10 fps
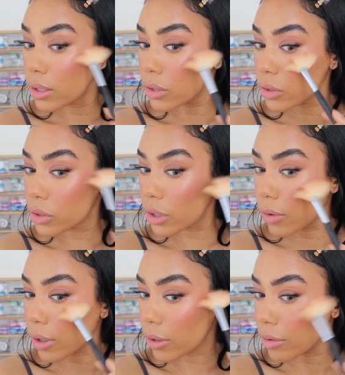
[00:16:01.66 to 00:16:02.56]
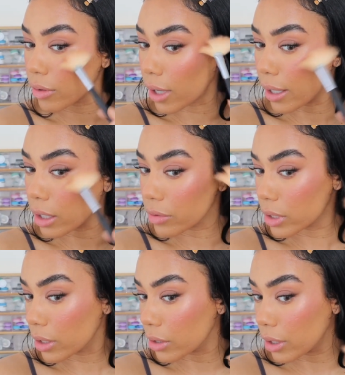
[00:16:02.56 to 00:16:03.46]
This looks so good on a variety of
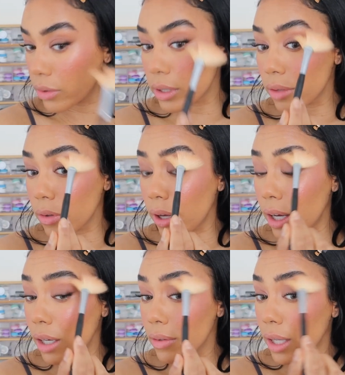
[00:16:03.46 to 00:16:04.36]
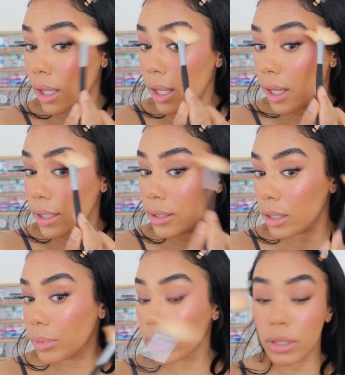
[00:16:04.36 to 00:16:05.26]
skin tones. If you have a
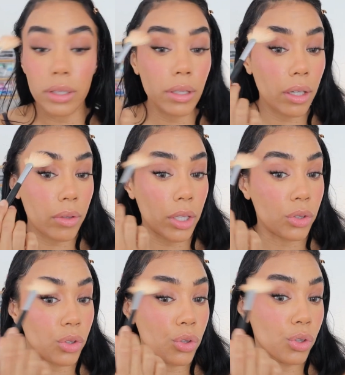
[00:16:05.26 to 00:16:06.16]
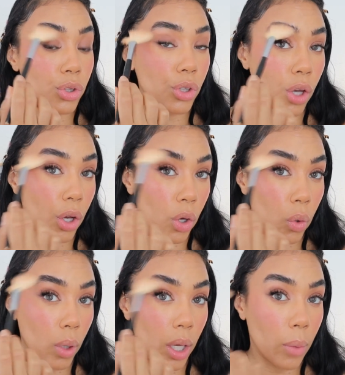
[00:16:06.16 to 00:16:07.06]
deeper skin tone, it's
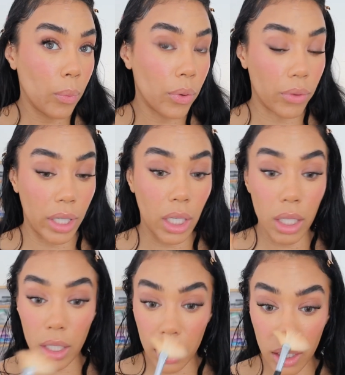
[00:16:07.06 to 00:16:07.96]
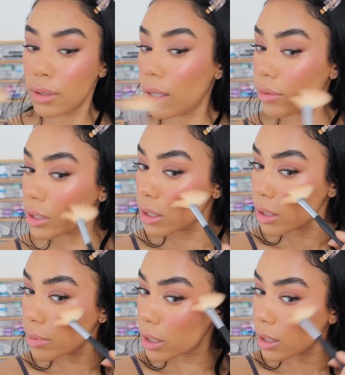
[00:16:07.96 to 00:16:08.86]
so pretty. I've
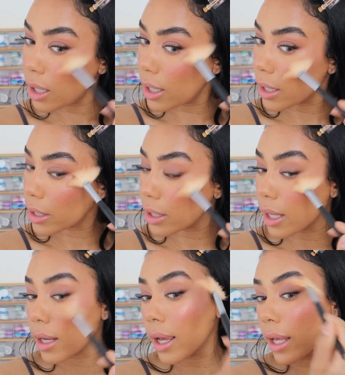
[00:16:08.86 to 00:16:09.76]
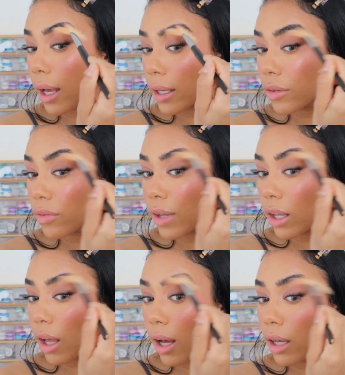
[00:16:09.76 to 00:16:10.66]
recently been into highlighter again. I kind of
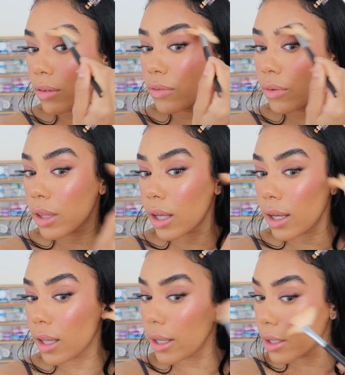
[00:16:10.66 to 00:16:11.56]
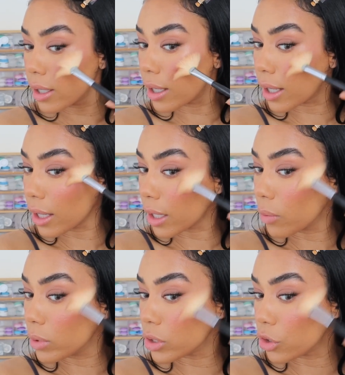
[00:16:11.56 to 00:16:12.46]
fell off with the highlighter and I
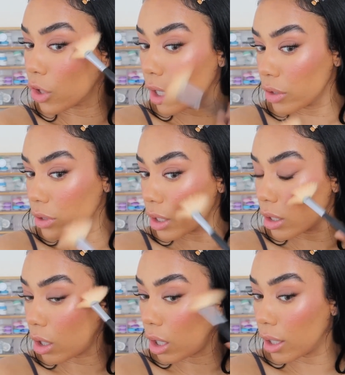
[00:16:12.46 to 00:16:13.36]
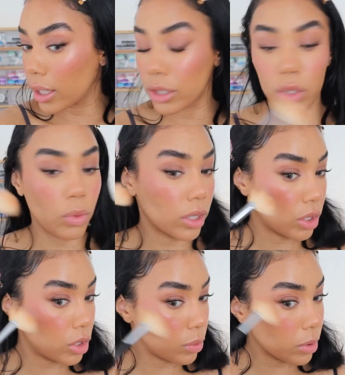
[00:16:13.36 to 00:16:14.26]
like was not using it at all, and I just
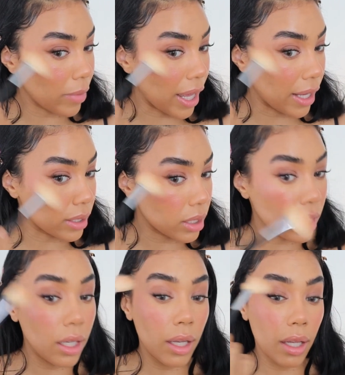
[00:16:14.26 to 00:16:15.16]
wanted super matte.